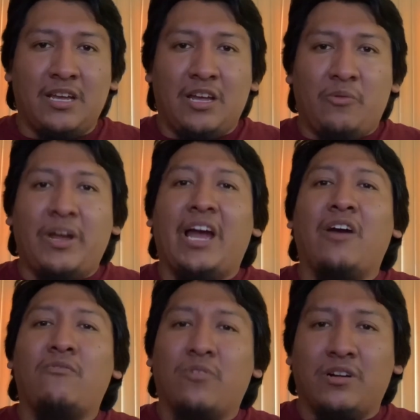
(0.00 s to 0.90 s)
We
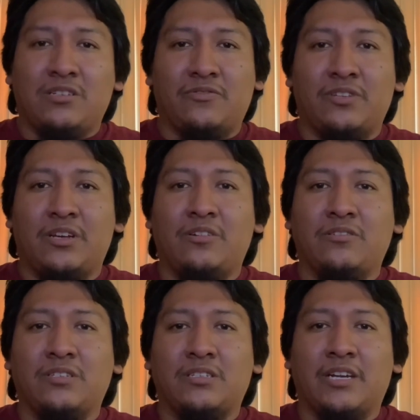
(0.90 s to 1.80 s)
have words for
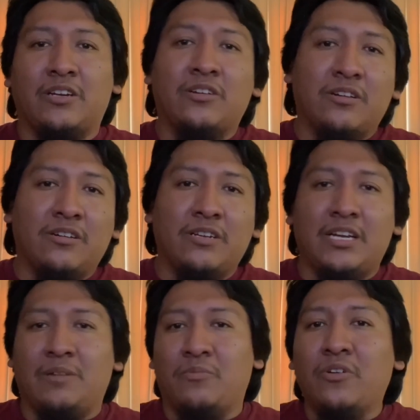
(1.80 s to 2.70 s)
those like good
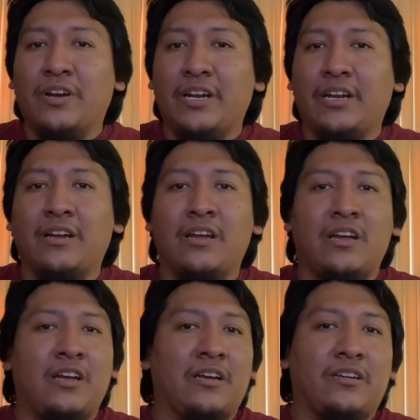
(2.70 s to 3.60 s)
and morning,
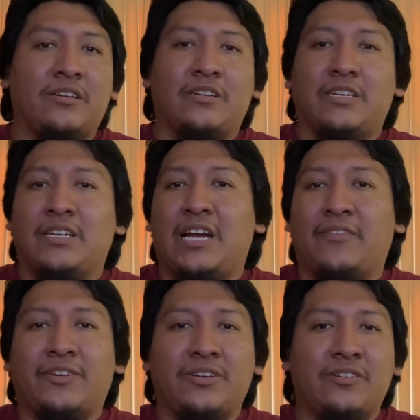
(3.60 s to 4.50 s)
good and
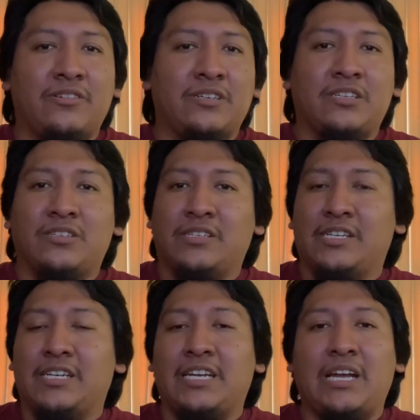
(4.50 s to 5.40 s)
afternoon, good
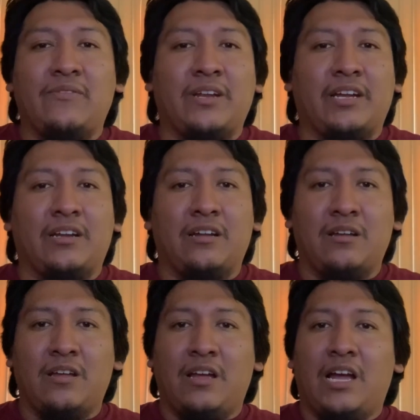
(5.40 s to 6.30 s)
and evening.
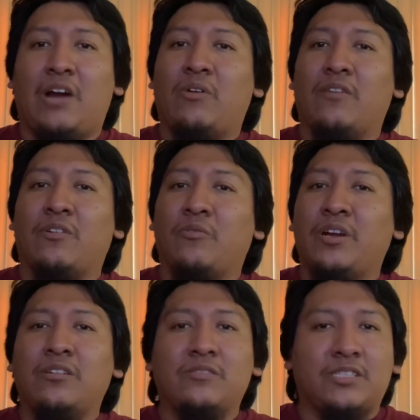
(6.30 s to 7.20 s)
However, we
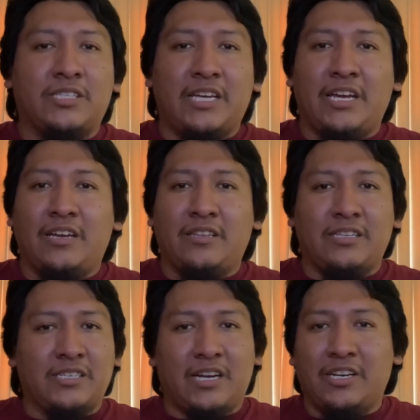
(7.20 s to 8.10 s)
don't say
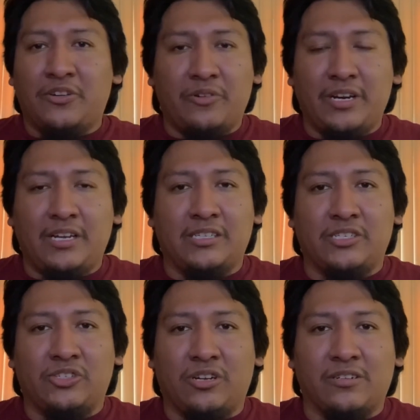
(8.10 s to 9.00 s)
these kind of greetings
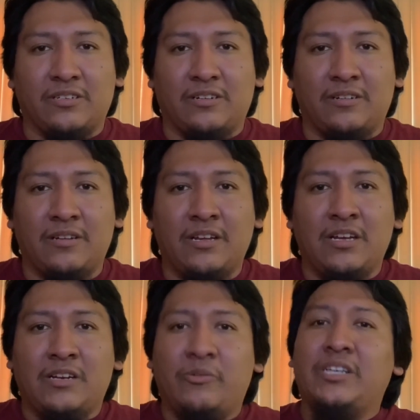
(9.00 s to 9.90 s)
in Choctaw.
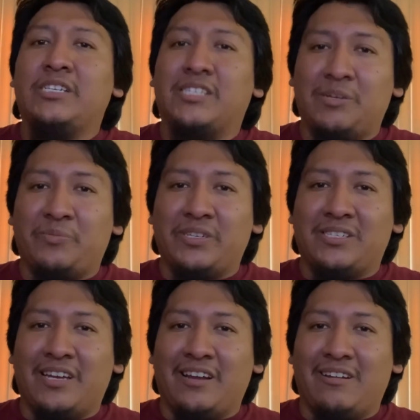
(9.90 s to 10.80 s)
We just simply
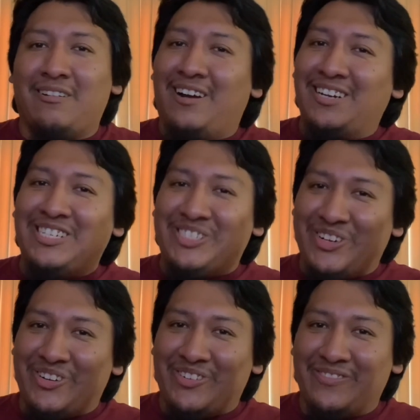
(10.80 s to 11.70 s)
say
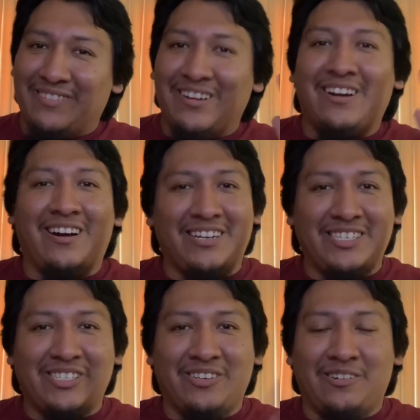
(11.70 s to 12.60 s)
Halito,
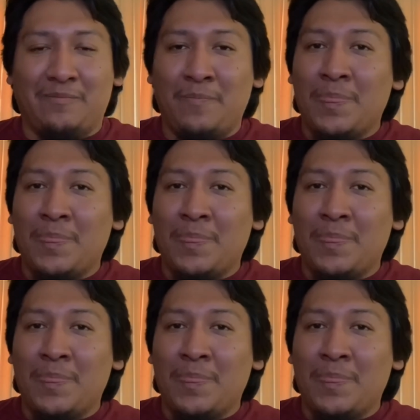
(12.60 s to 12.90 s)
Halito.